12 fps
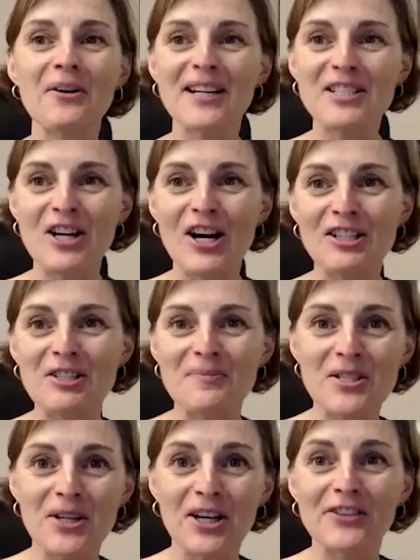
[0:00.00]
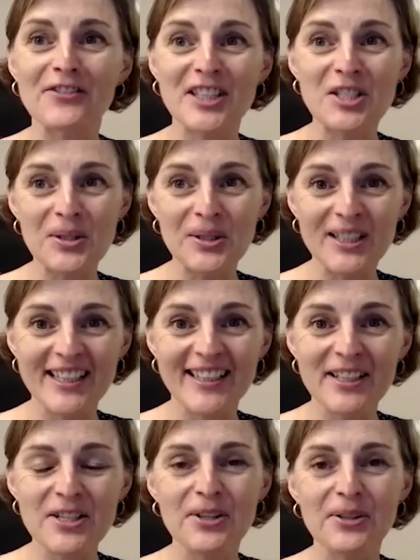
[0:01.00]
talk to my daughter, Victoria,
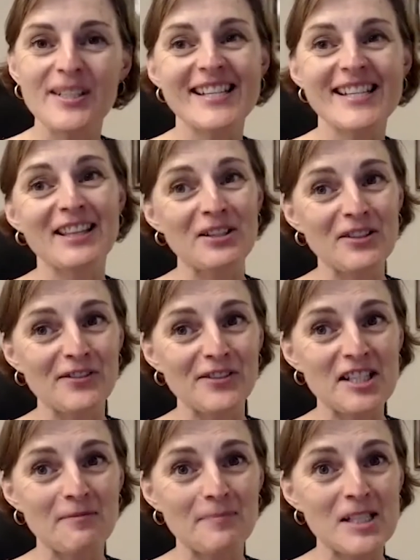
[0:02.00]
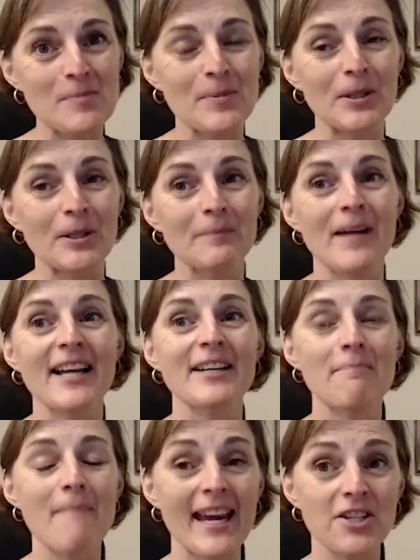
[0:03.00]
who is at the University of Pittsburgh,
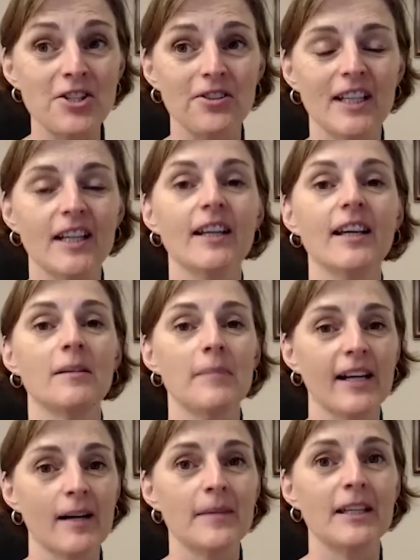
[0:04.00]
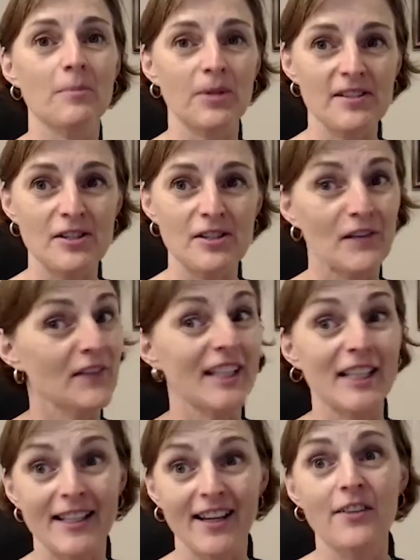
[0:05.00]
majoring in becoming the president
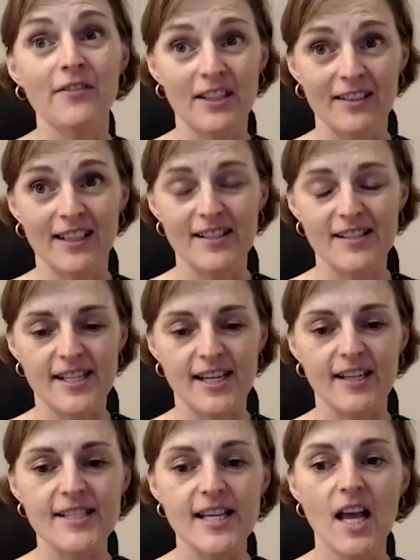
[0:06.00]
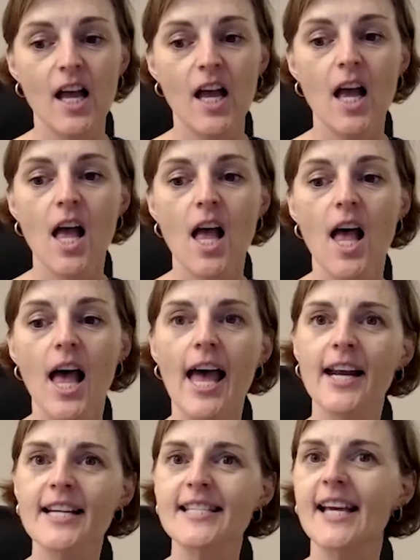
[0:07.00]
of the United States. And
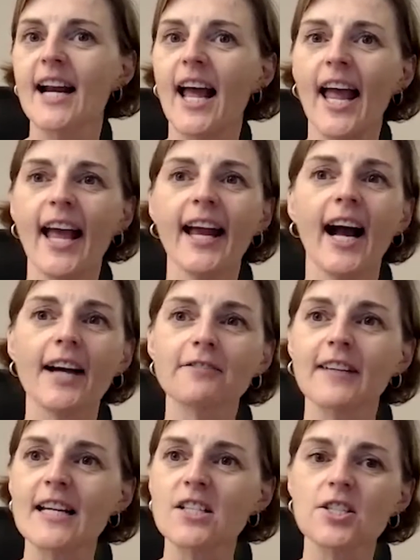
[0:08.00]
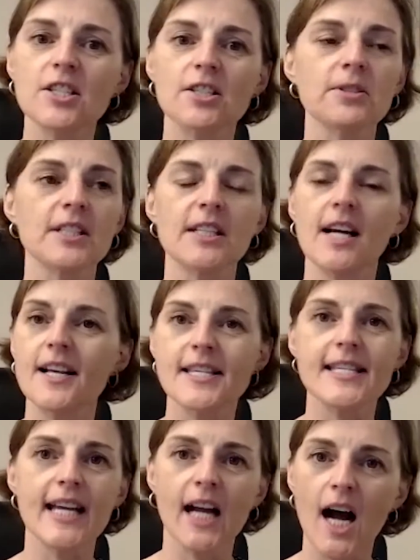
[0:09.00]
I said, hey, I raised you to not
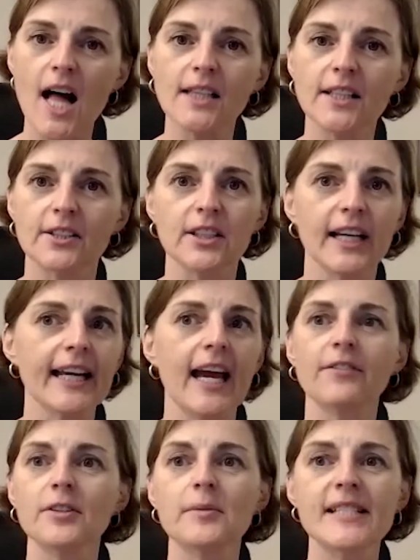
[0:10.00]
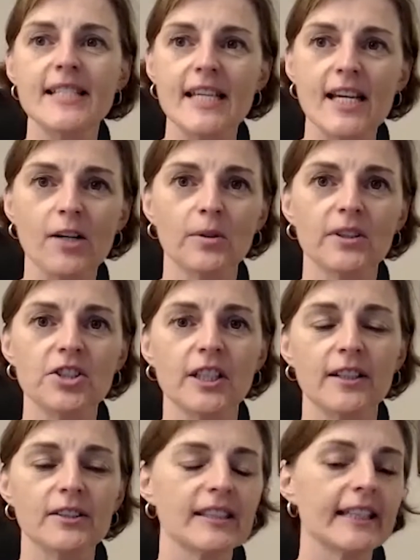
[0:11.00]
see color, like everyone's equal. She
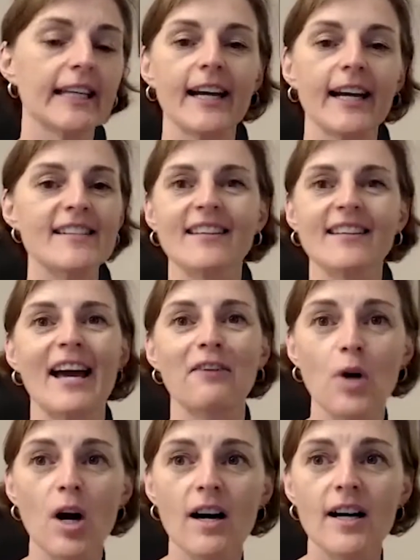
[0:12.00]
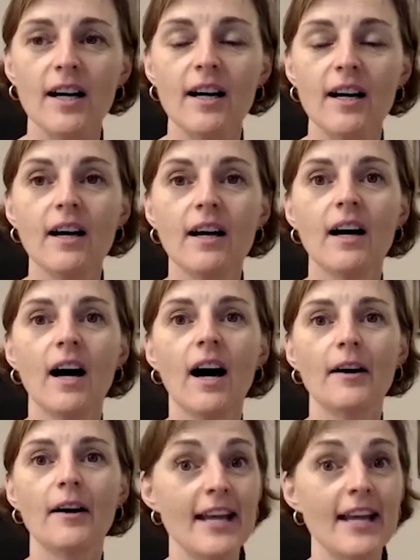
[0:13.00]
goes, yeah, you did that wrong.
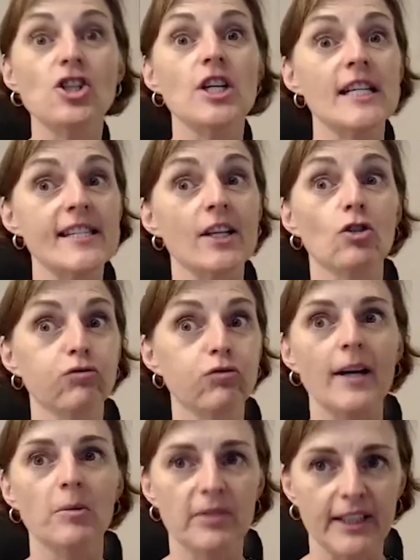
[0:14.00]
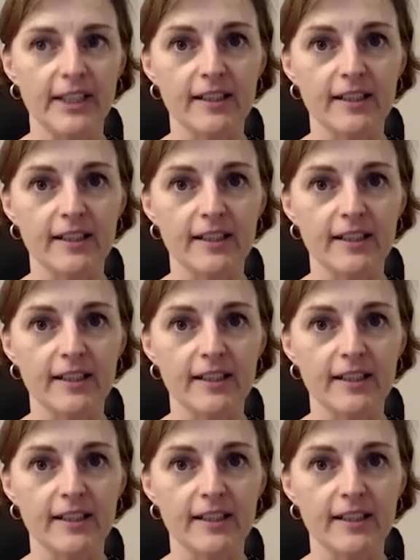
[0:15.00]
And then she's incredibly